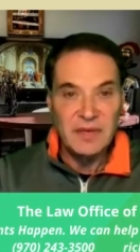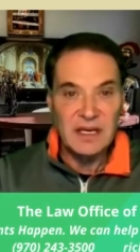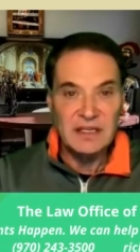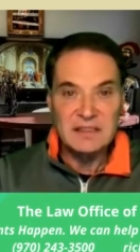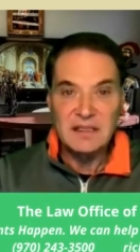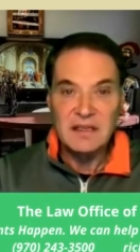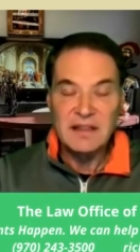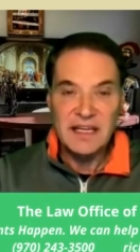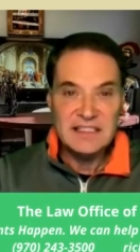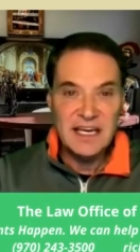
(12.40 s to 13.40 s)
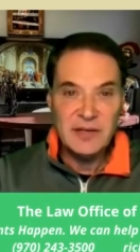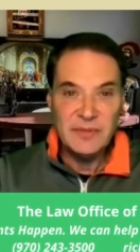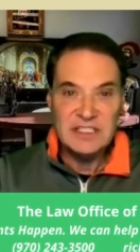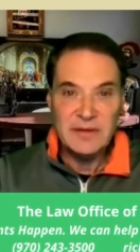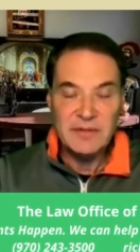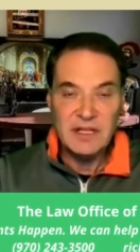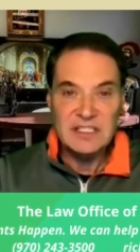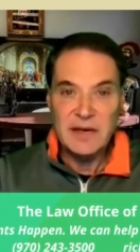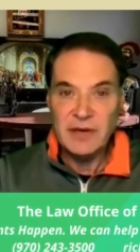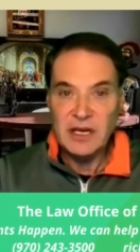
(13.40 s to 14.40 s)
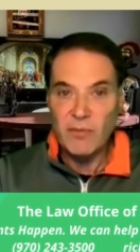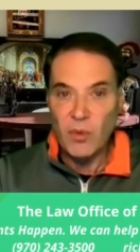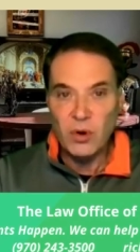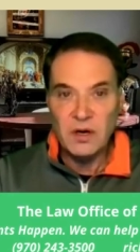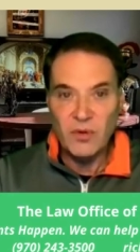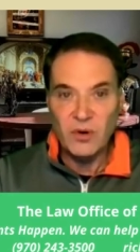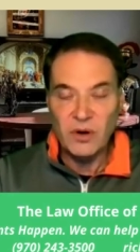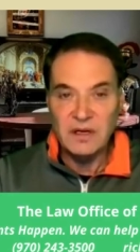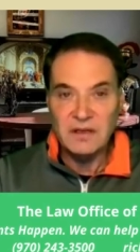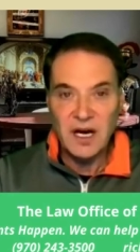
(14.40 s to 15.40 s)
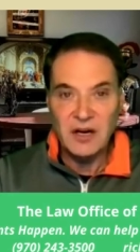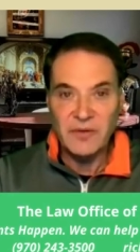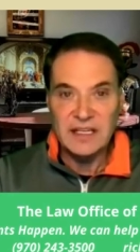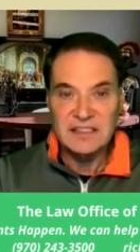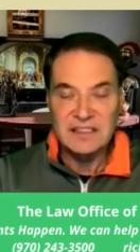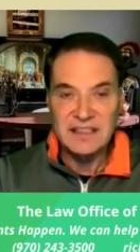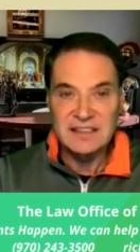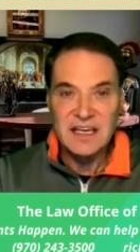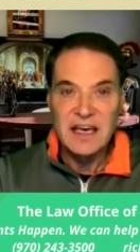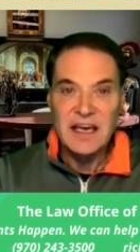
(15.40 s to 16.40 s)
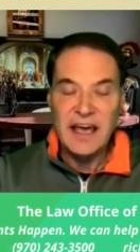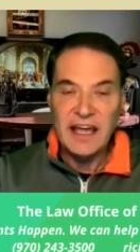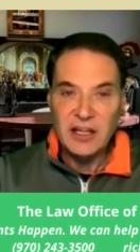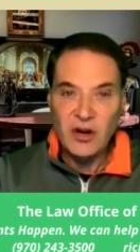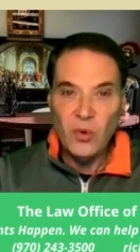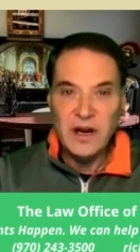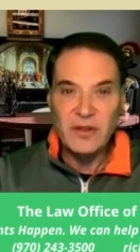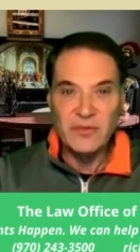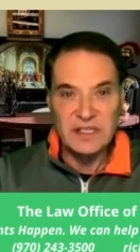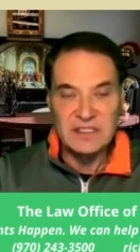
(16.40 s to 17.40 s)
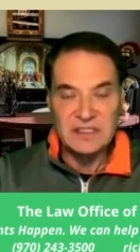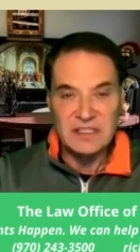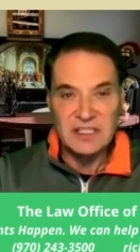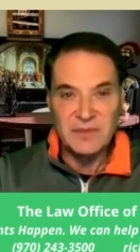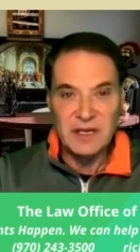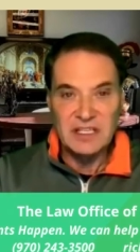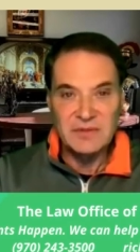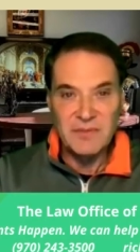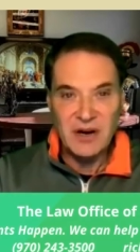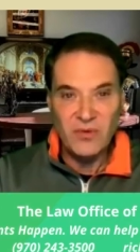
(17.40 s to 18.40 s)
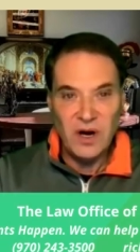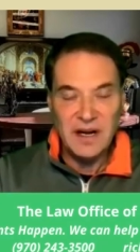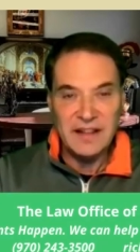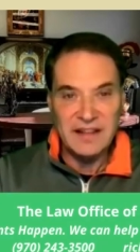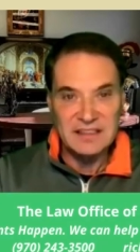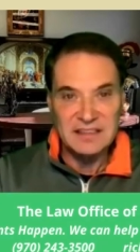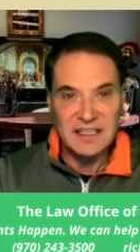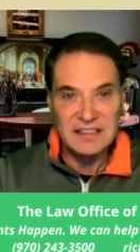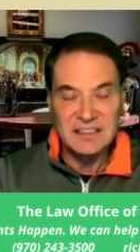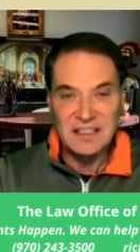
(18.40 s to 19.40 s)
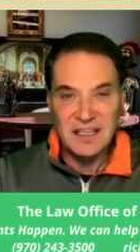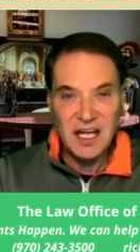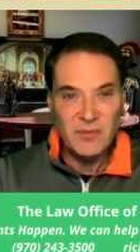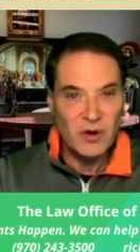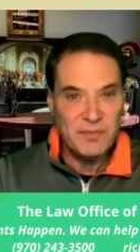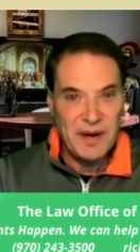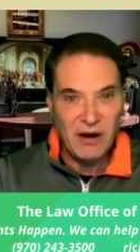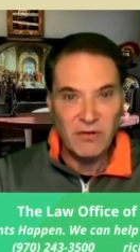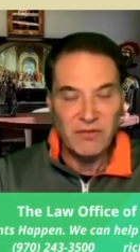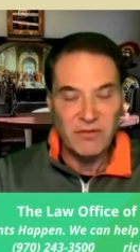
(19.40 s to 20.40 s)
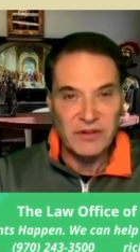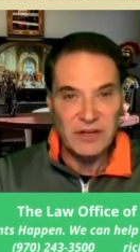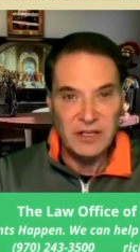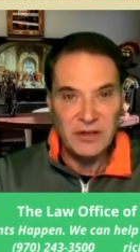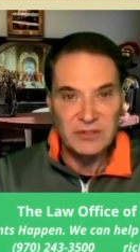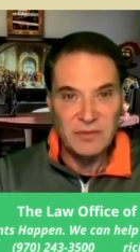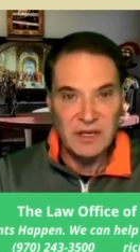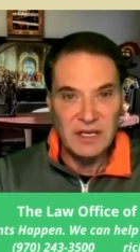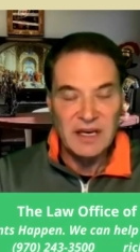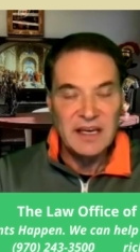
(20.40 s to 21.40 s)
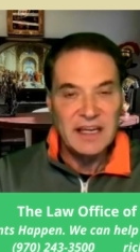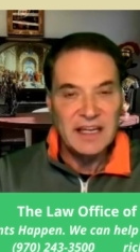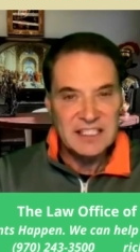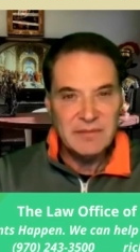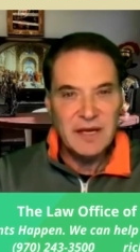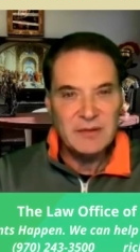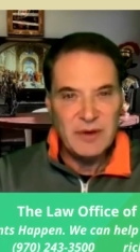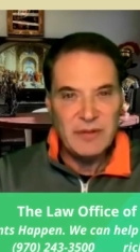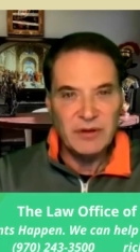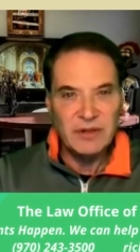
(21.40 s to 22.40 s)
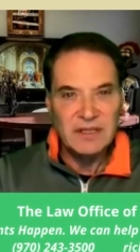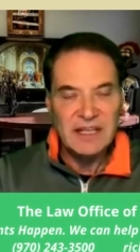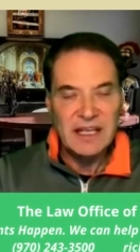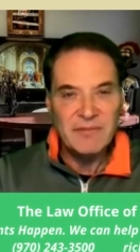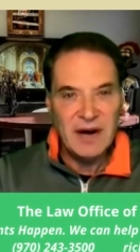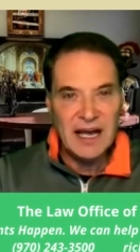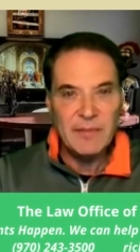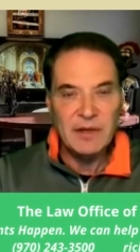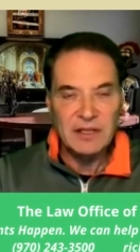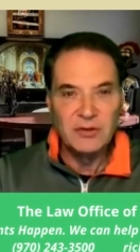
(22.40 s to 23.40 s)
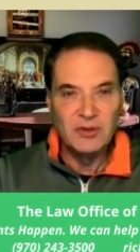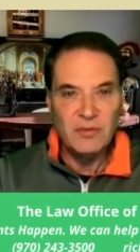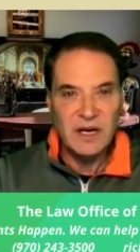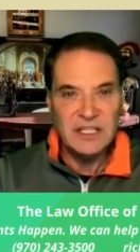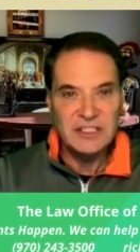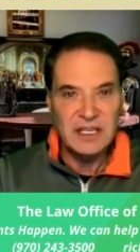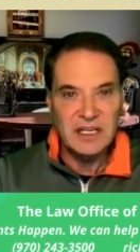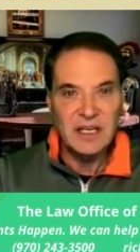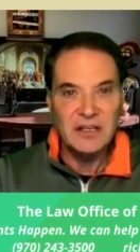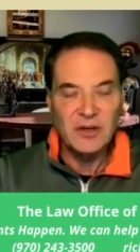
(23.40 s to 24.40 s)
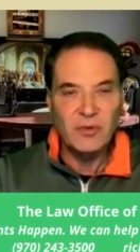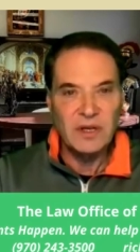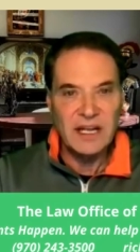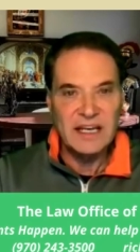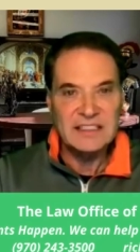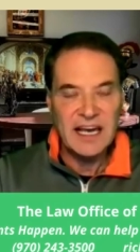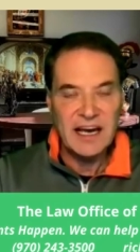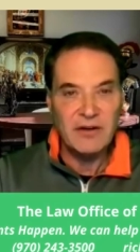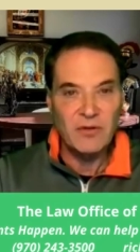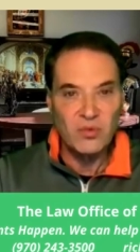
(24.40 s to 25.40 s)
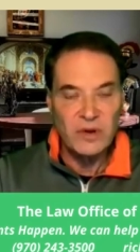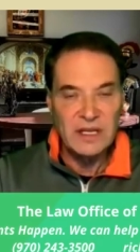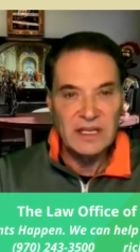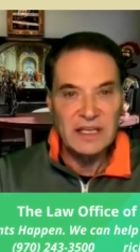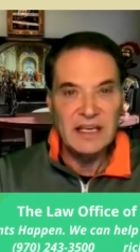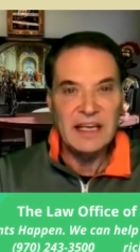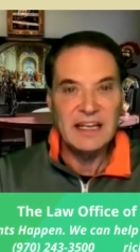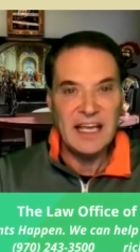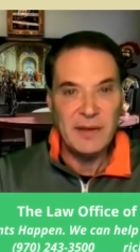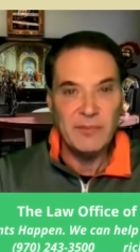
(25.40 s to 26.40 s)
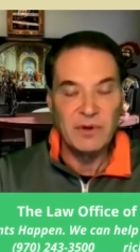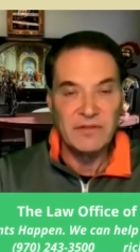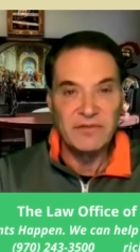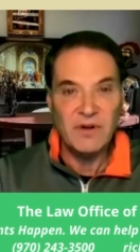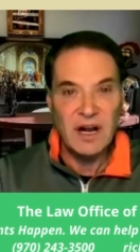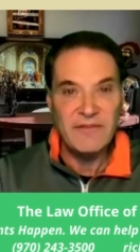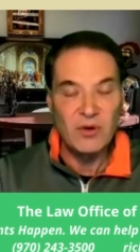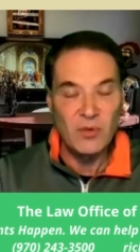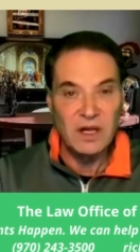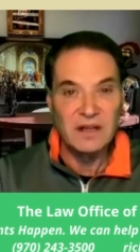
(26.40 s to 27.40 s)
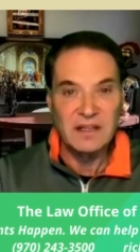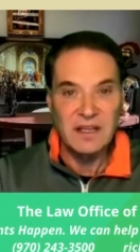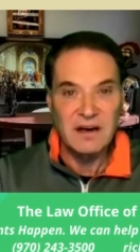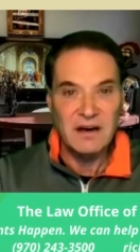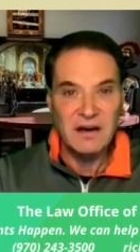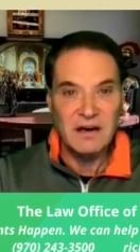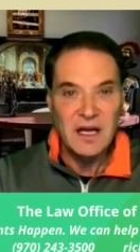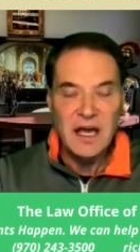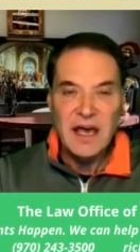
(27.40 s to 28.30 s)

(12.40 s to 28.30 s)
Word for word: because that's got to be something that's coming up more and more in auto accidents. And you know, one of the reasons is because marijuana these days is a lot more powerful than it used to be. And sometimes people imbibe a little too much in it and don't realize how really incapable of driving well that they are.